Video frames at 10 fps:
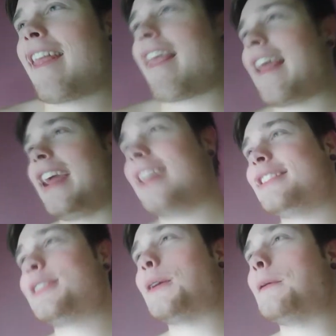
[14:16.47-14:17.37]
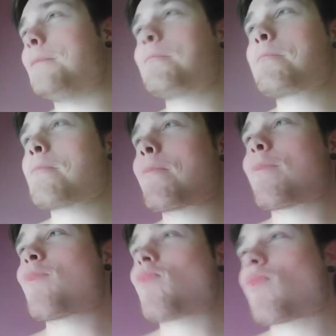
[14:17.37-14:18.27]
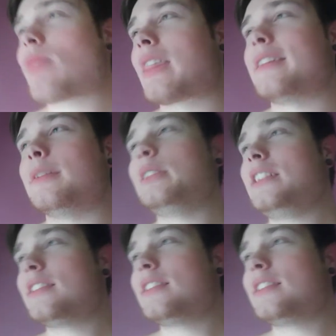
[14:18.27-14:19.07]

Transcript: And so the police